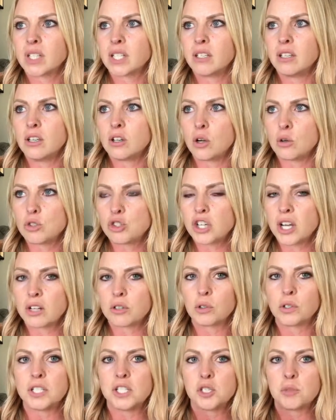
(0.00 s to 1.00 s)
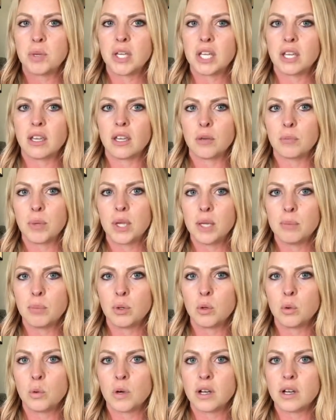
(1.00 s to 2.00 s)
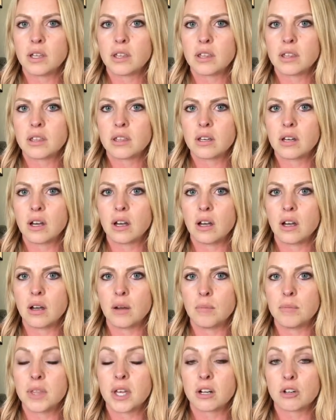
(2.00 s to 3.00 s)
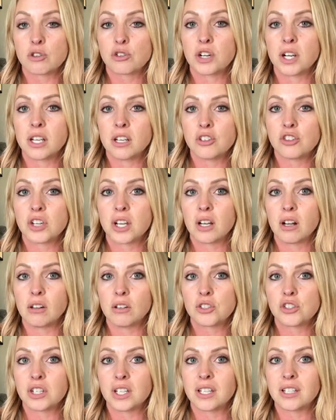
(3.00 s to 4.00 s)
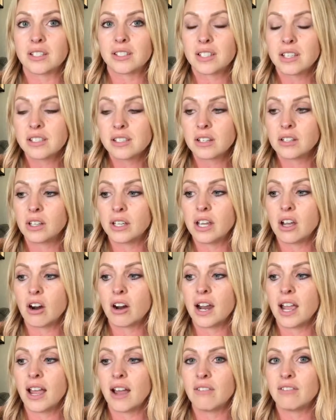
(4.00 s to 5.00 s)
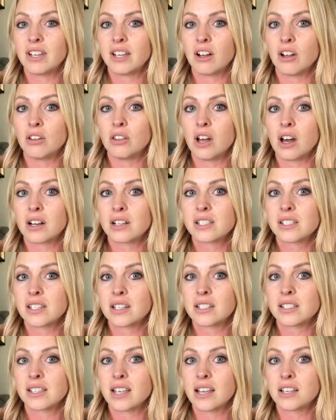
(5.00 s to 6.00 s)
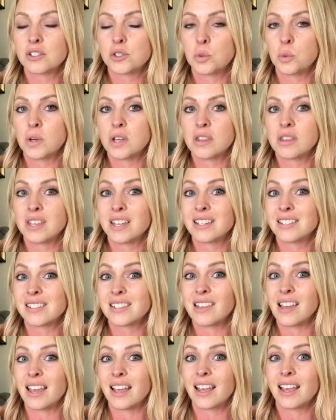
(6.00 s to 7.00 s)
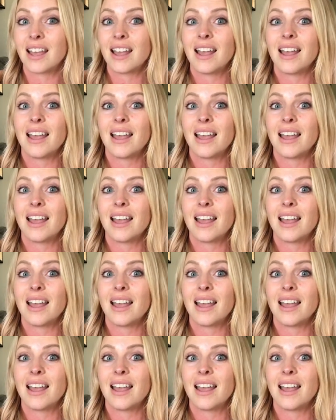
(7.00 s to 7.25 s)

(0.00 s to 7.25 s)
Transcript: you know, generally speaking, people with that are drinking Shakeology consistently are having a lot of success with things like